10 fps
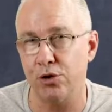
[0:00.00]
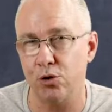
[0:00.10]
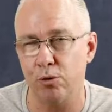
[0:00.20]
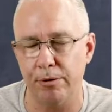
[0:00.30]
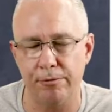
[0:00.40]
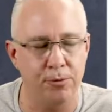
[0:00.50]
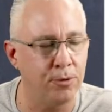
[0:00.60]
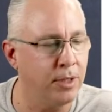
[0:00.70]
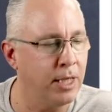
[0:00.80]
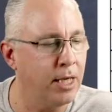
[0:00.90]
you saw
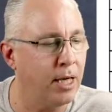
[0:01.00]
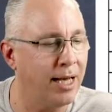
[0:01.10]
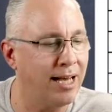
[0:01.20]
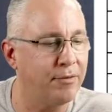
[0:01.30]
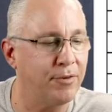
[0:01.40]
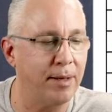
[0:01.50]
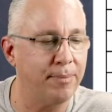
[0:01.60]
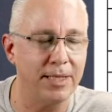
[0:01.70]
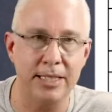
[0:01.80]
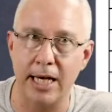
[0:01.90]
before. I have a
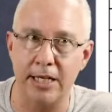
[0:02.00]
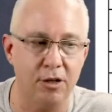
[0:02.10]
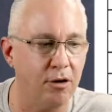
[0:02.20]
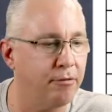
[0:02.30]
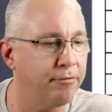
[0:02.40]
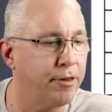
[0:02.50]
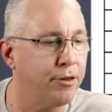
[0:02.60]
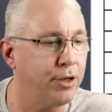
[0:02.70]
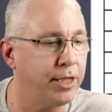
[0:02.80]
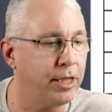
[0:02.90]
ramp in this case of
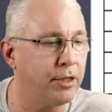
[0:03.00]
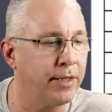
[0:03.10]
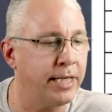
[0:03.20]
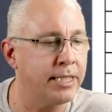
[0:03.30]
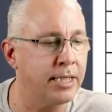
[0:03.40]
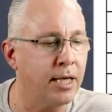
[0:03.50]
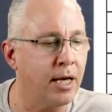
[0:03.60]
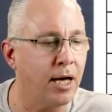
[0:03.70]
30 degrees.